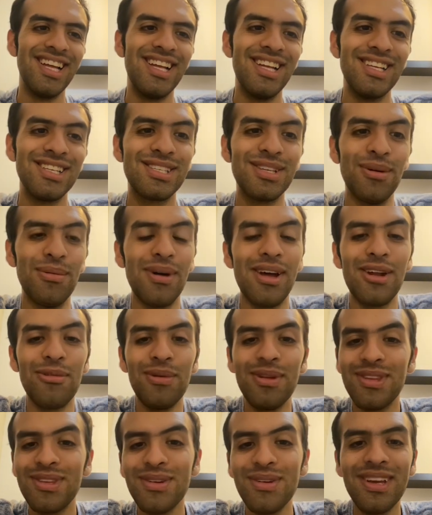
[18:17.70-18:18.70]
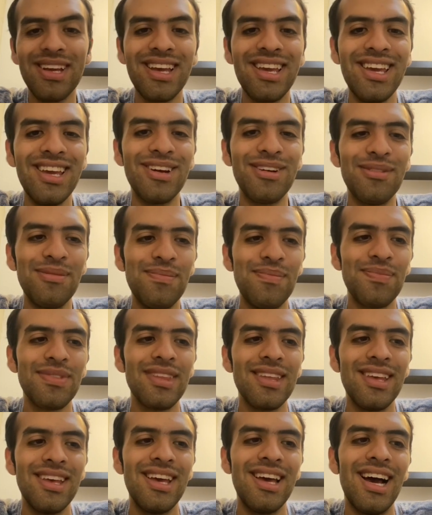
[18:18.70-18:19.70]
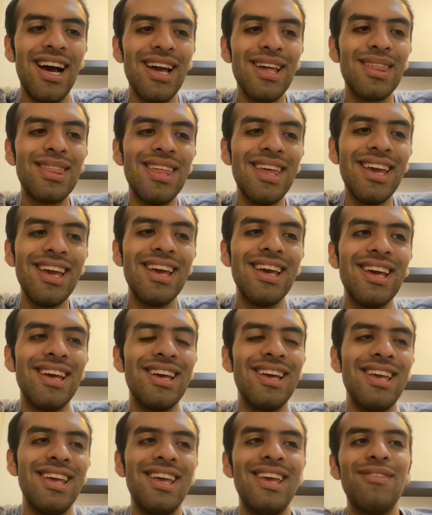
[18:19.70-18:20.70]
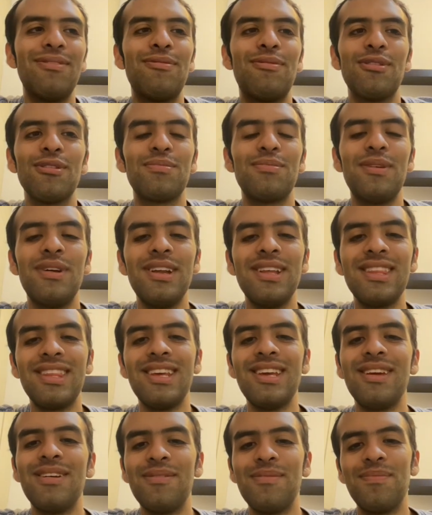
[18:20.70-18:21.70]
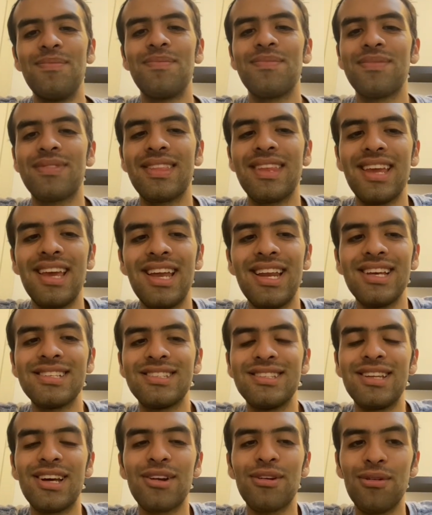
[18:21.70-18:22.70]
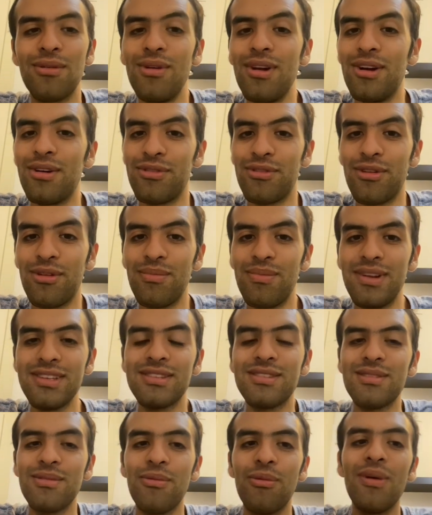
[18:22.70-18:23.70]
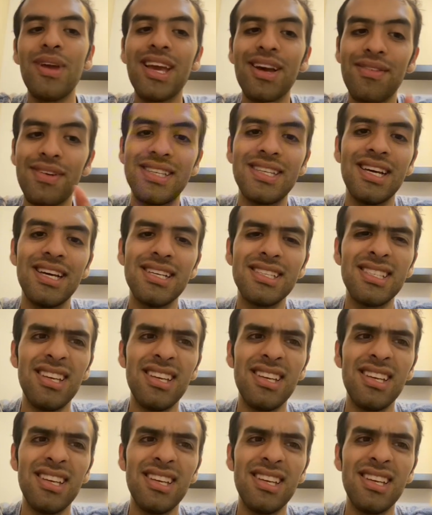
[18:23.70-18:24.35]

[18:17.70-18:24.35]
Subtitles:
So what are we doing here? I think if Prosperity get us Dark Ruler or Droplets, we have a chance.